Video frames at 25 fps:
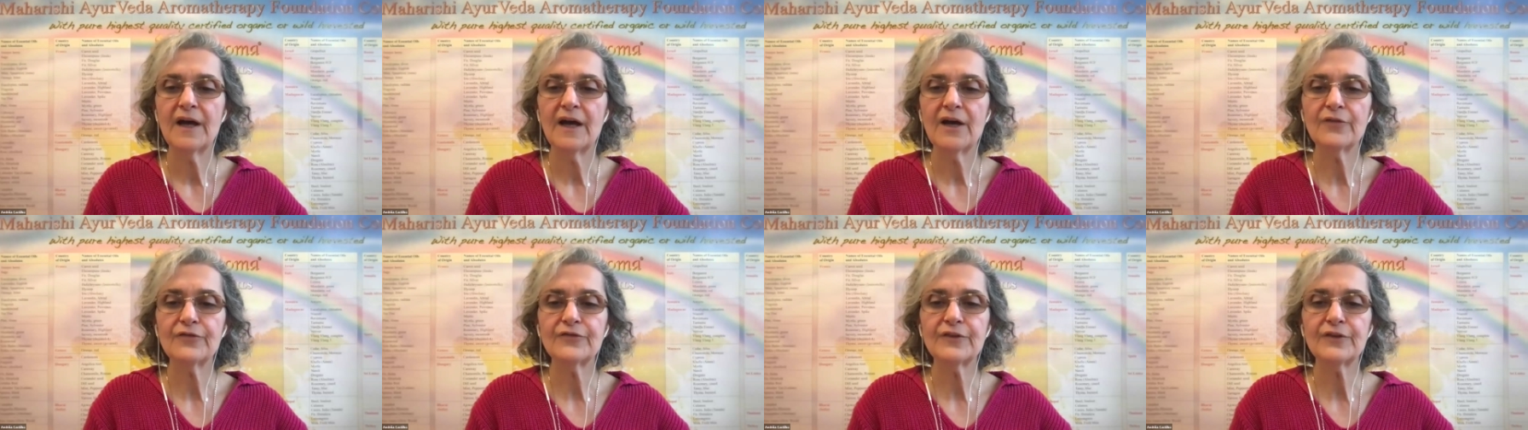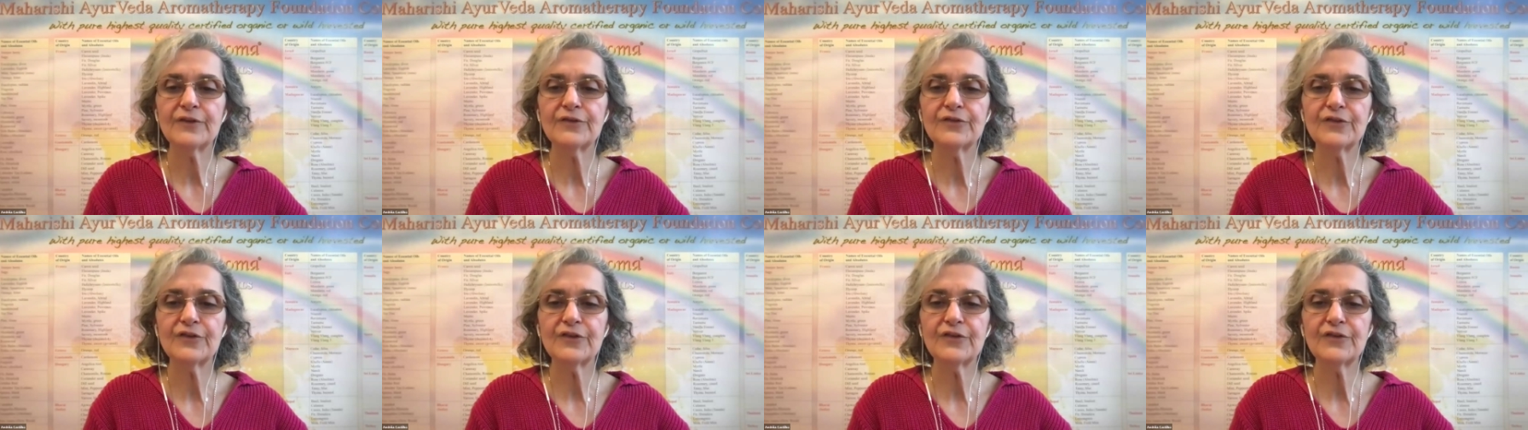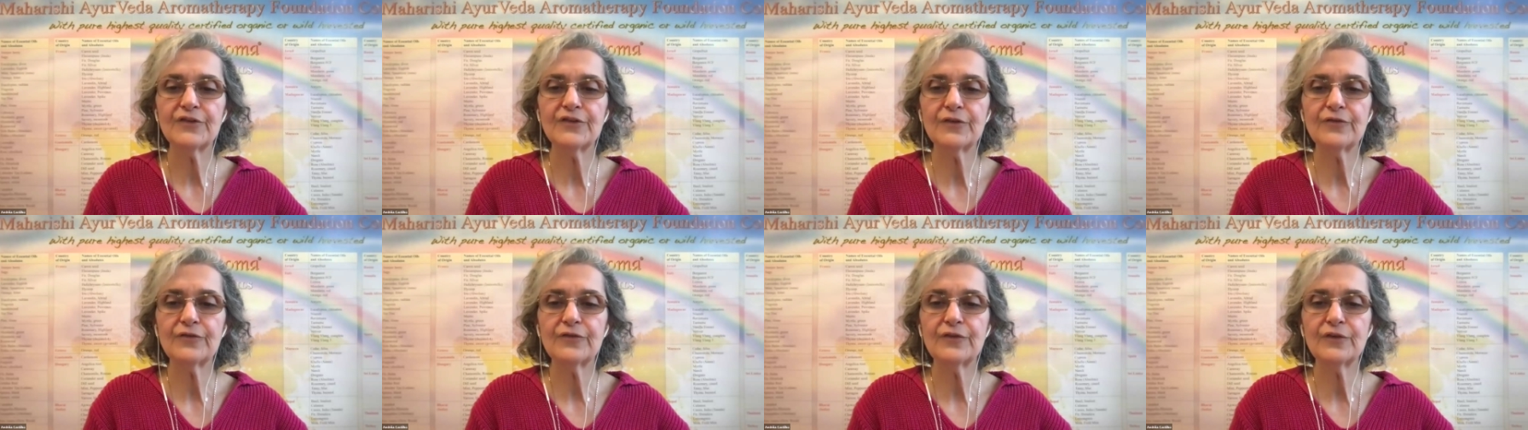after
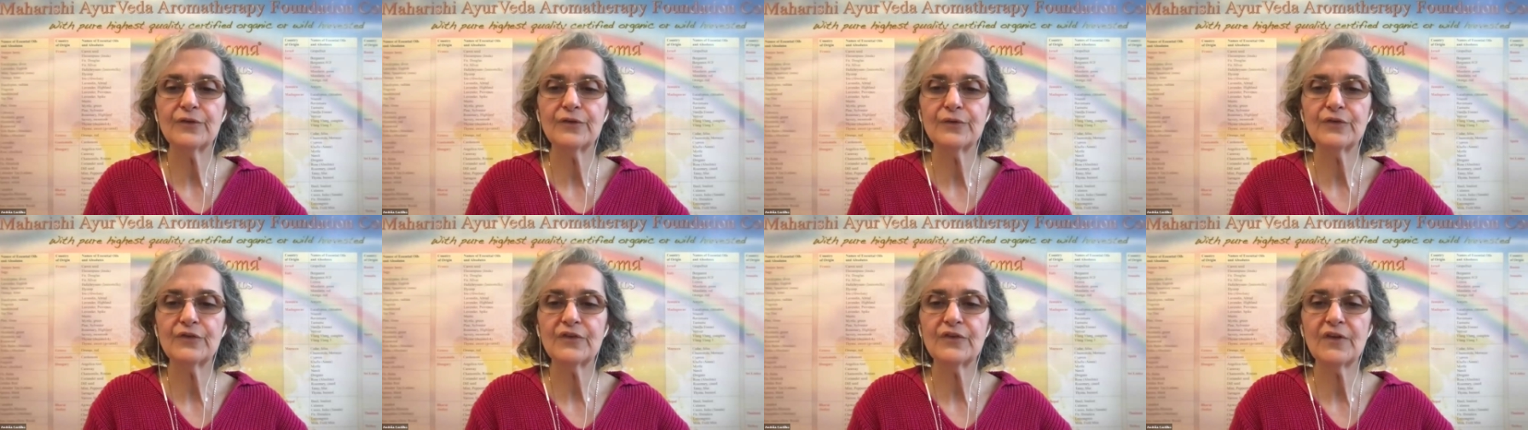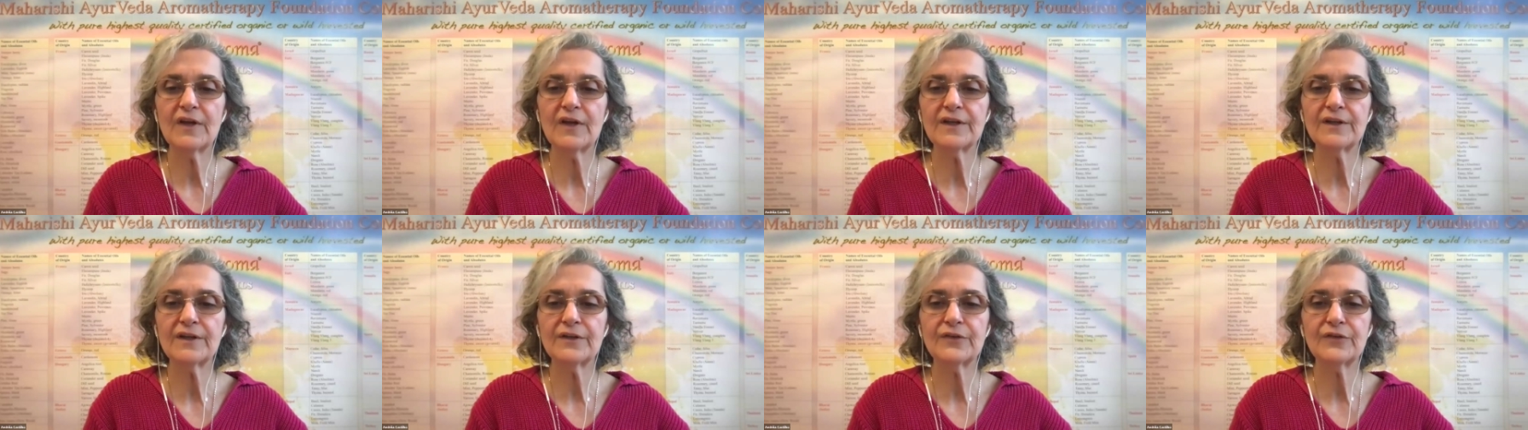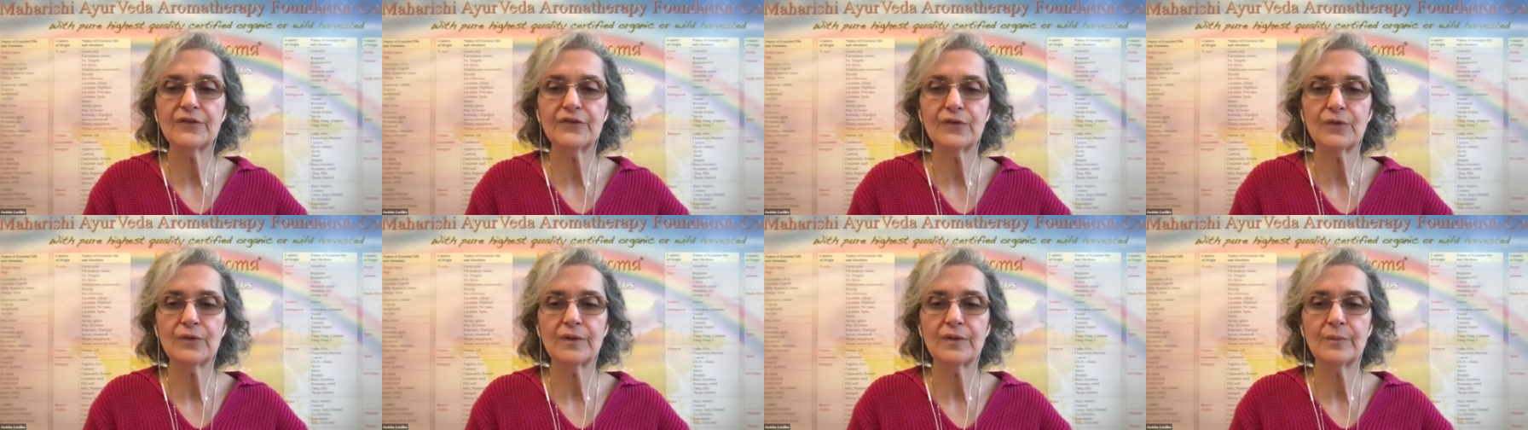just a few
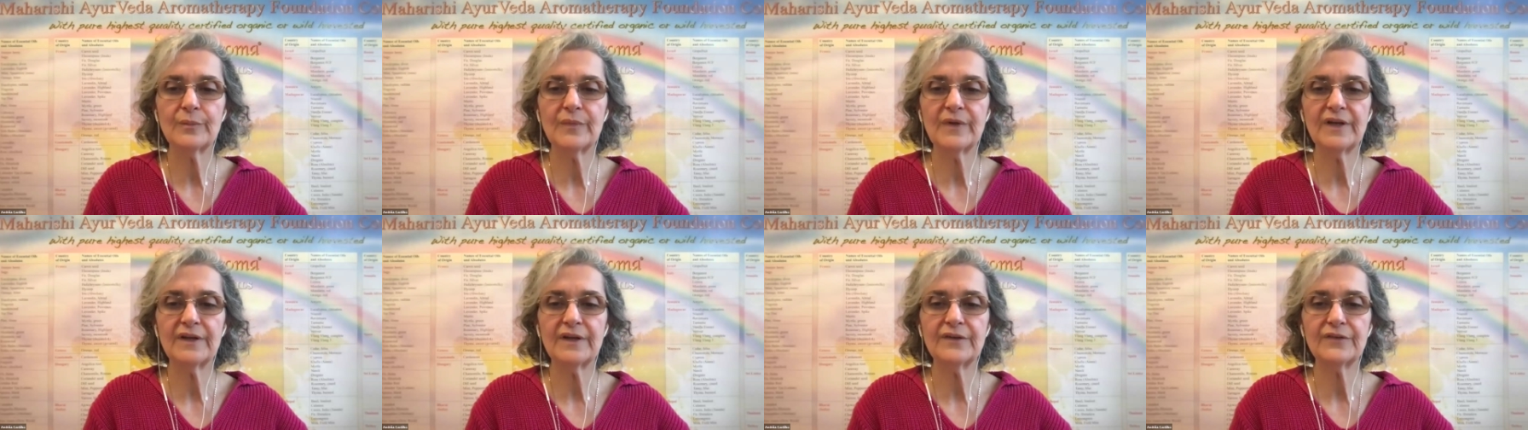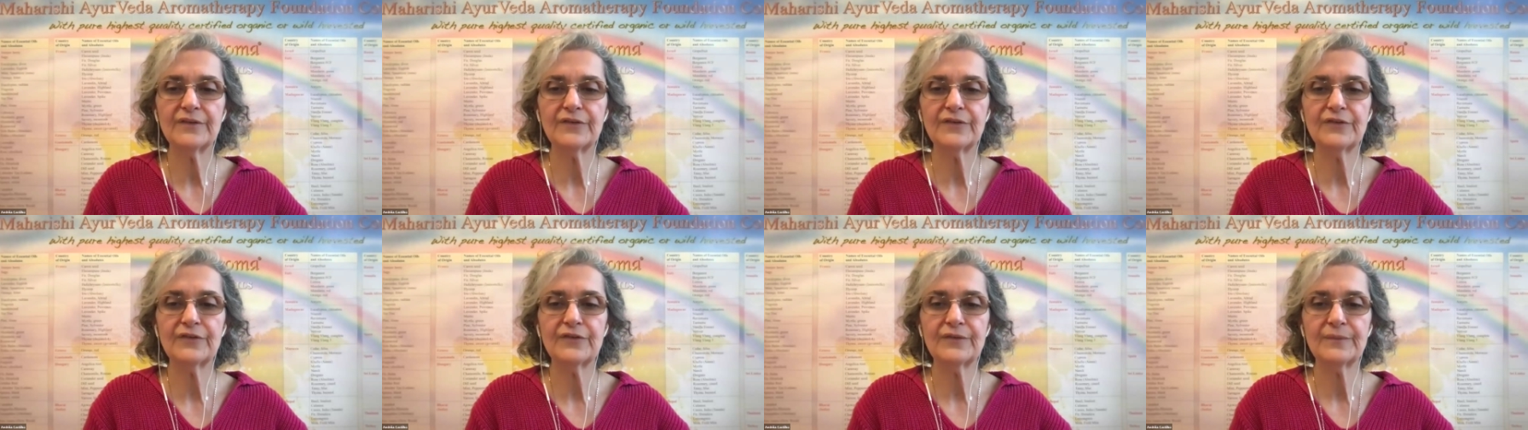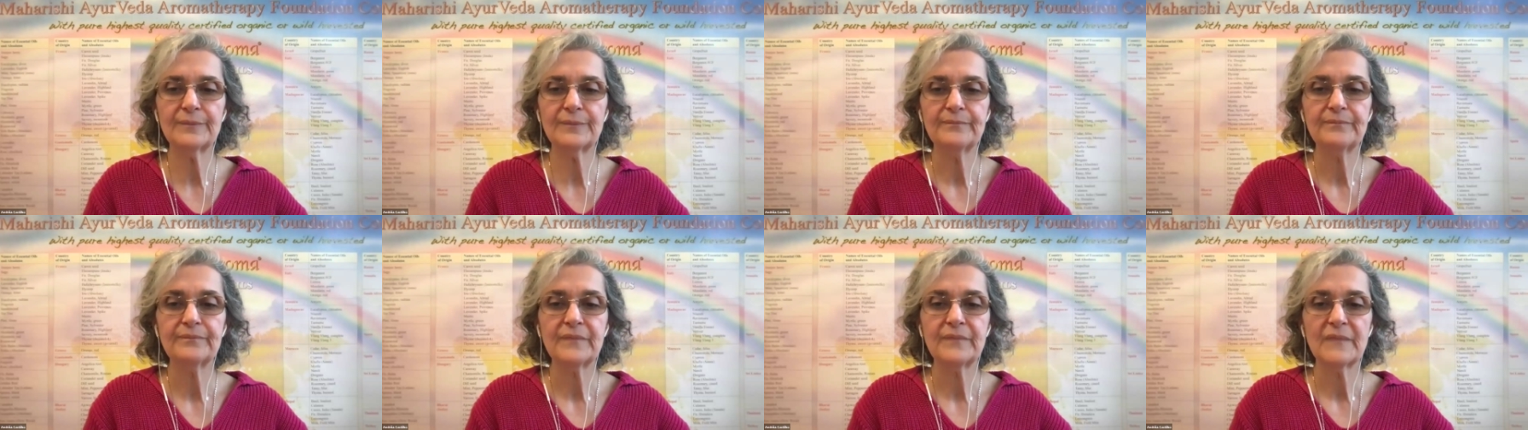seconds or
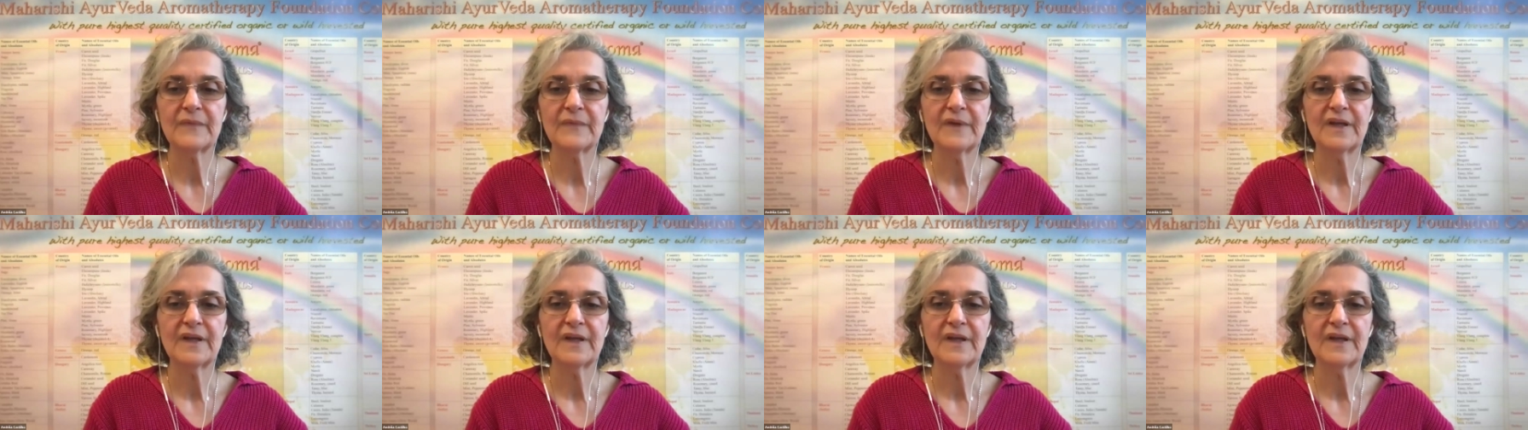minutes.